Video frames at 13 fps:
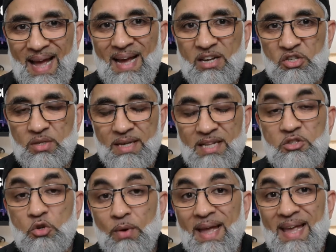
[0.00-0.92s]

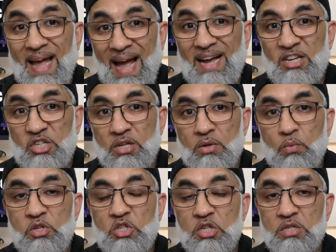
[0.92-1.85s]
action
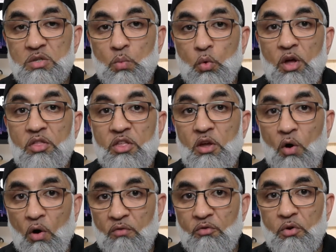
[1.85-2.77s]
which is worthy
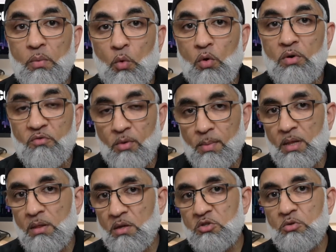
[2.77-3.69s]
of reward from
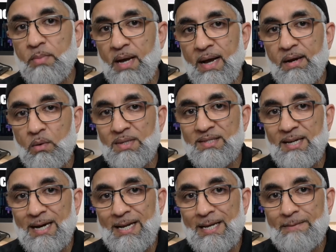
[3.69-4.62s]
Allah subhanahu wa
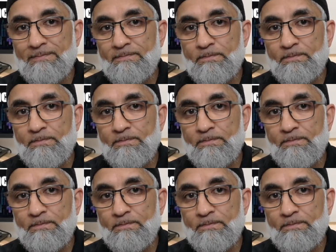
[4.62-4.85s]
ta'ala.